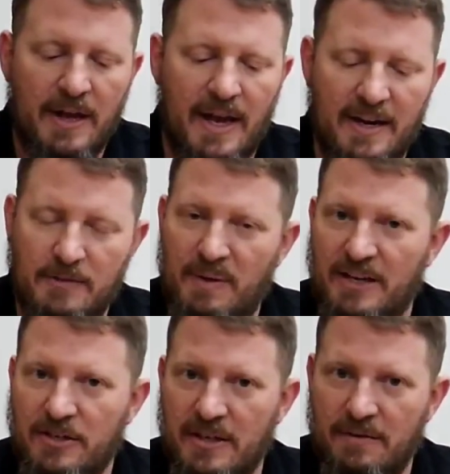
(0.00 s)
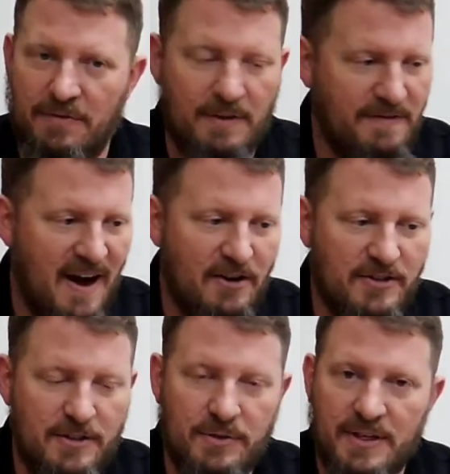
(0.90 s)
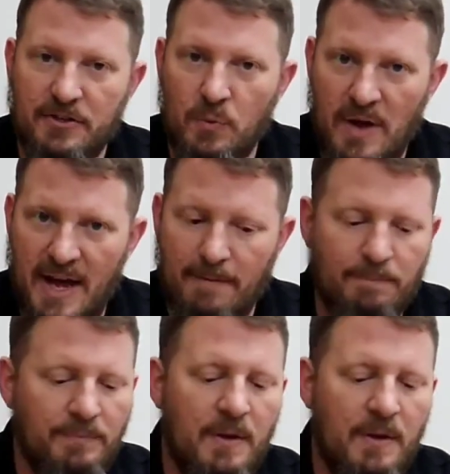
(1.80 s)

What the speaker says: and especially if the Firesteel gets wet,